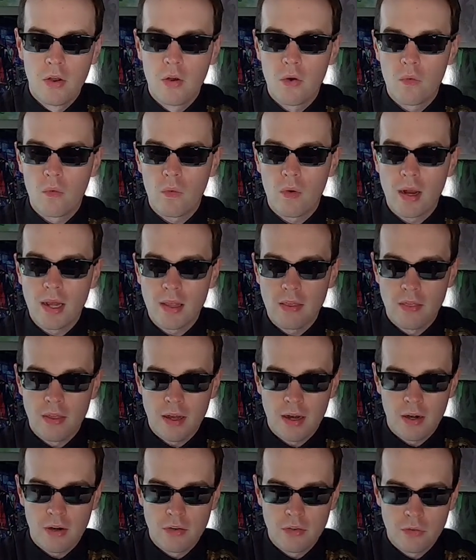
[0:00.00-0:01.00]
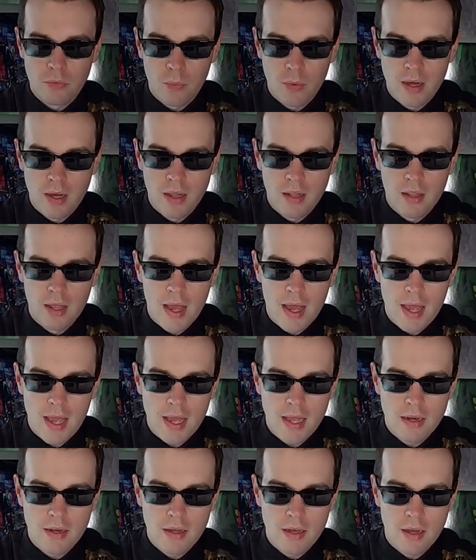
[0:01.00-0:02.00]
right there as well.
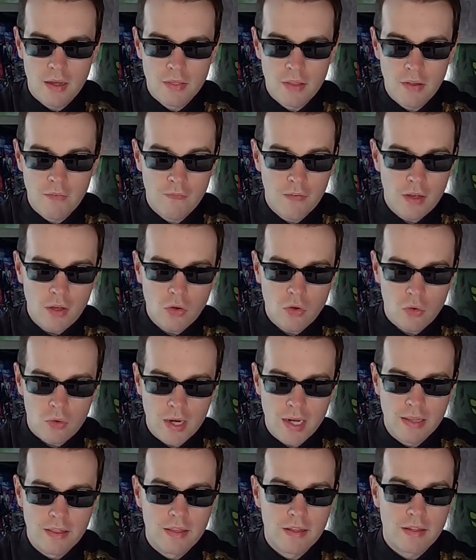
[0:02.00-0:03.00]
And they feel great.